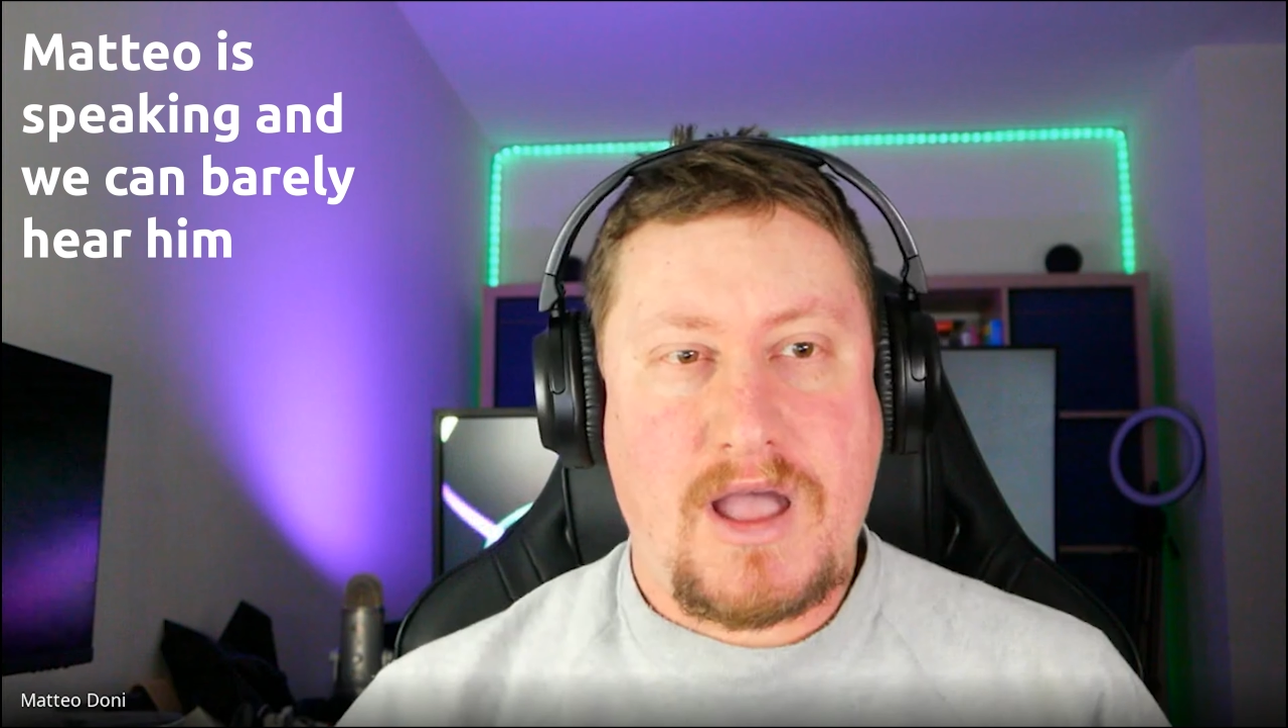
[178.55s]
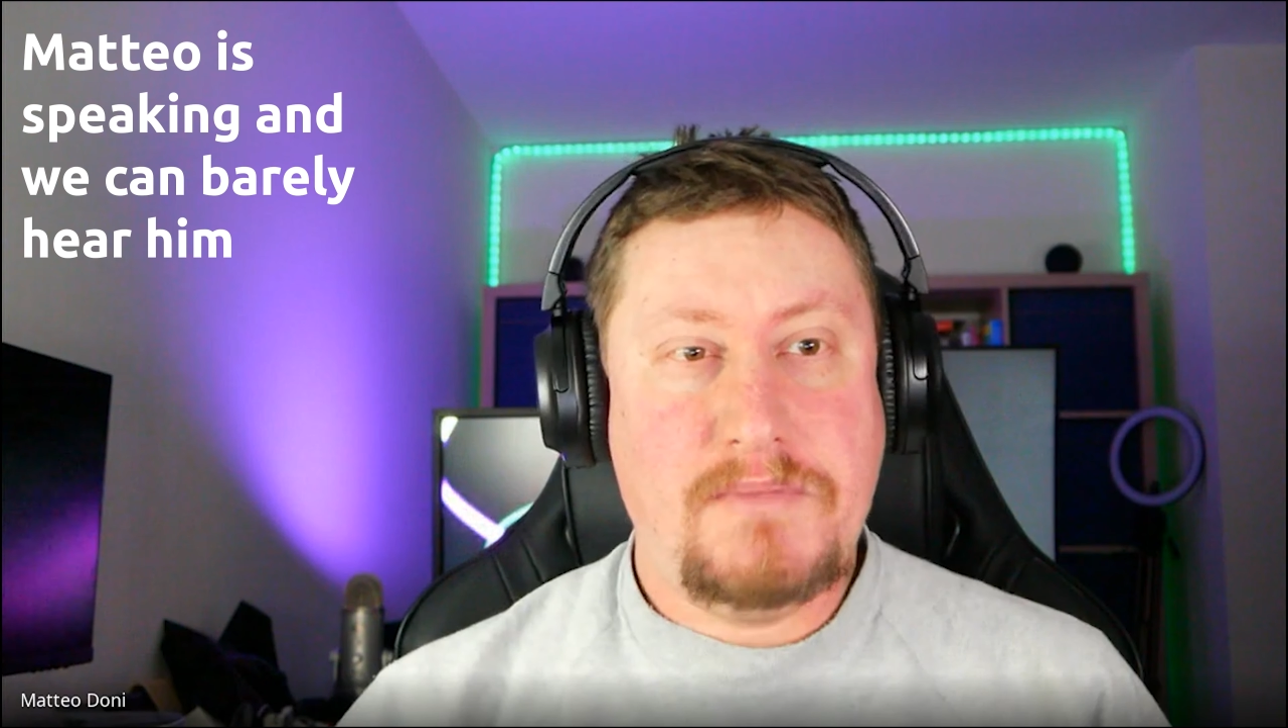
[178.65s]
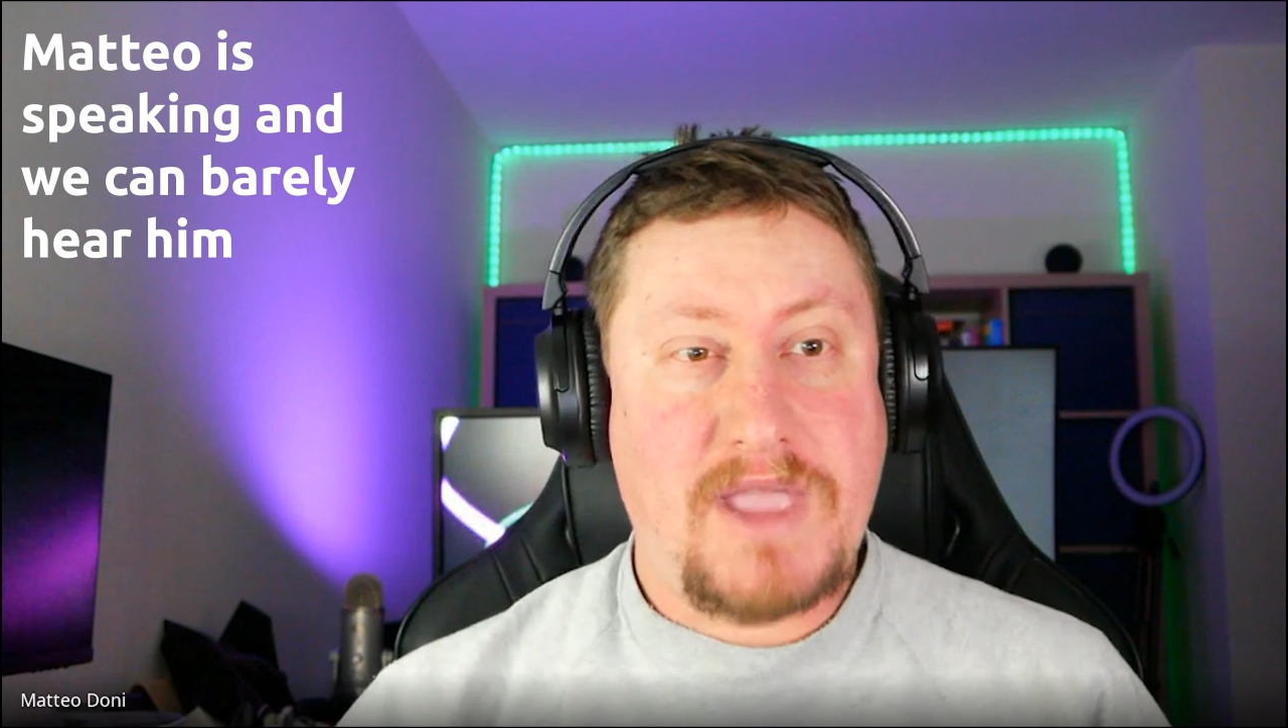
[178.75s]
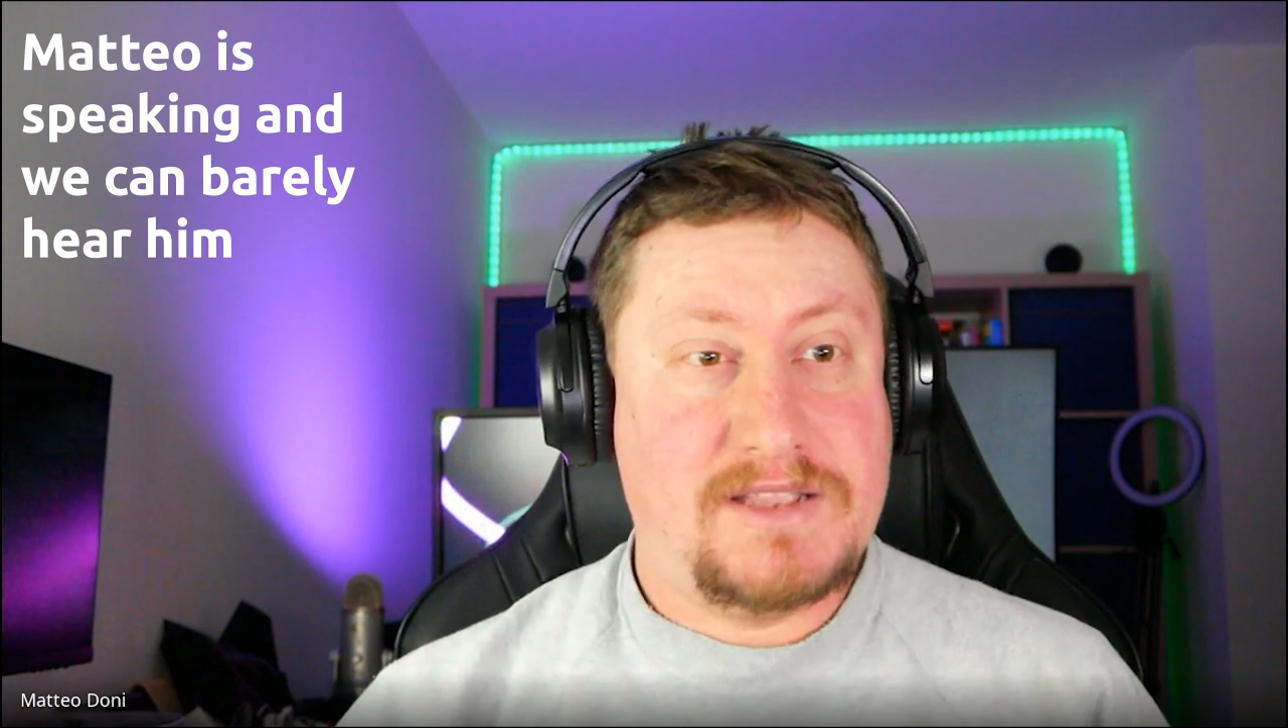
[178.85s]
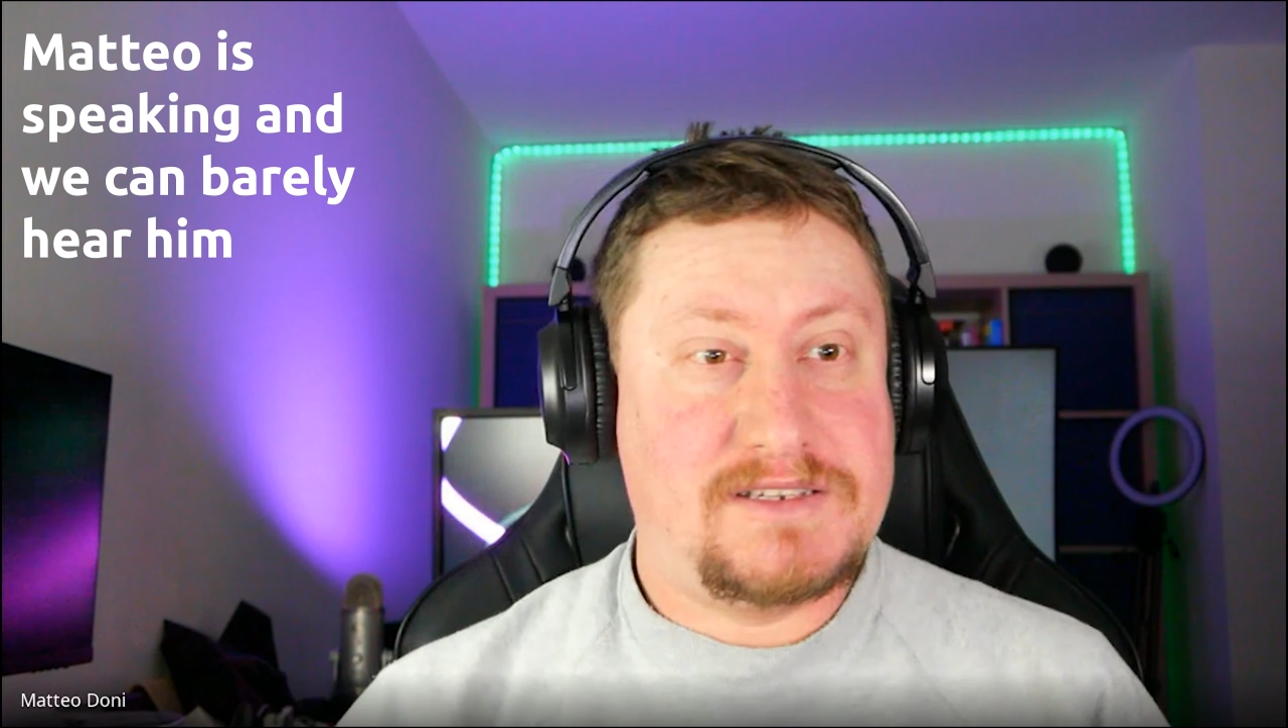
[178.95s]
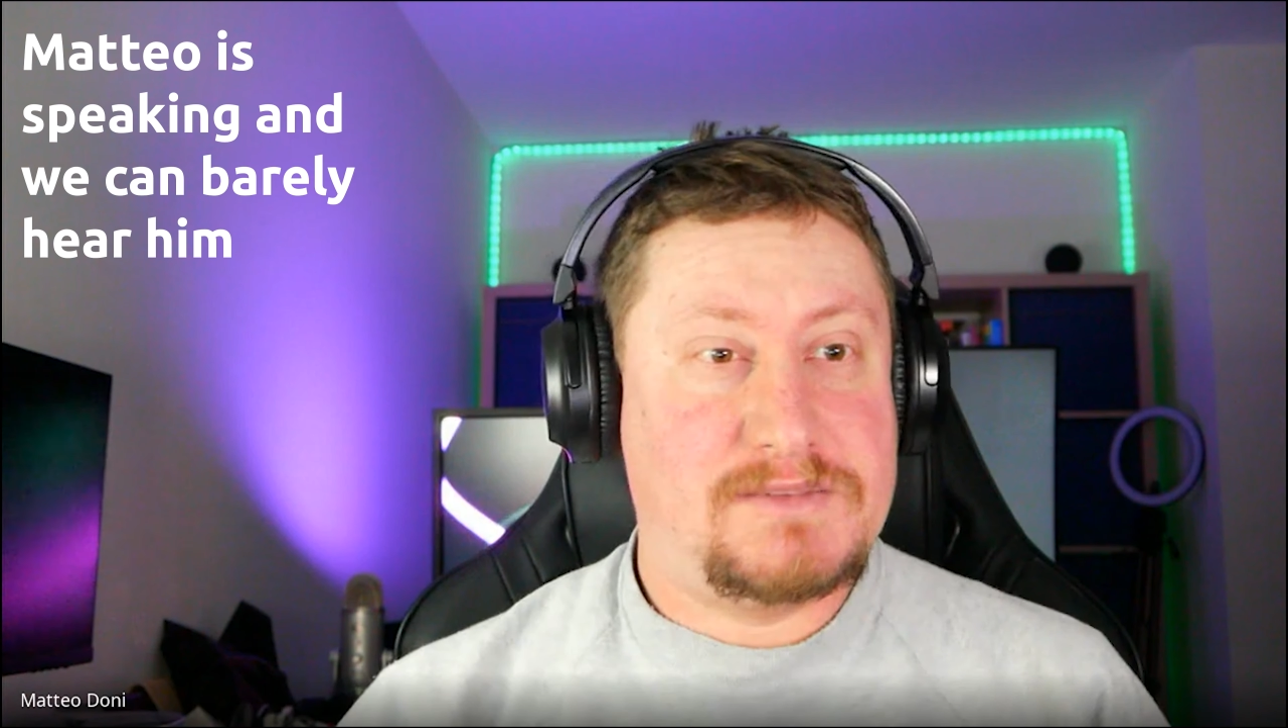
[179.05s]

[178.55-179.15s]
It's